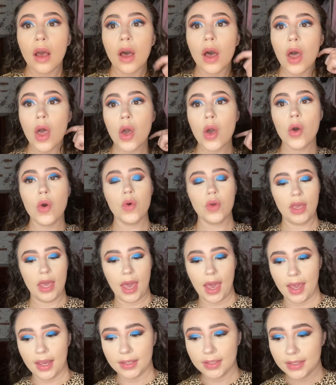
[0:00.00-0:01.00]

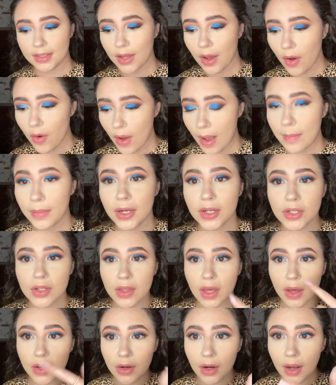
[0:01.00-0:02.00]
Okay, so I'm gonna do
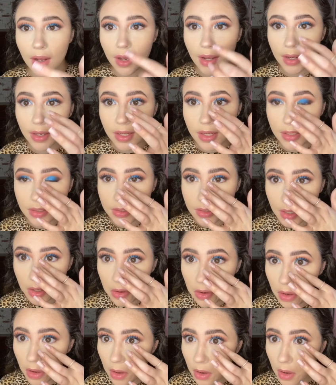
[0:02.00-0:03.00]
the under eyes
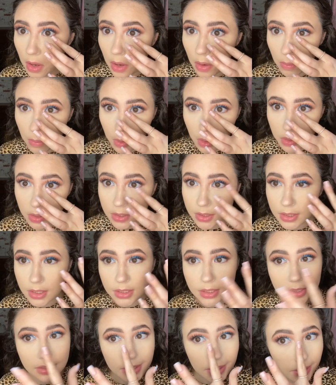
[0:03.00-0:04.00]
while this is
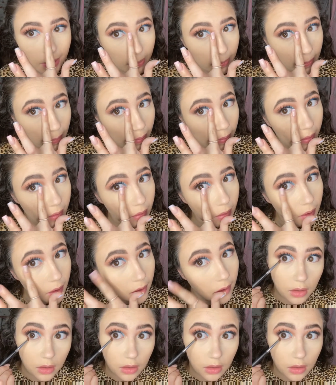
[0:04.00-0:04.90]
sitting here.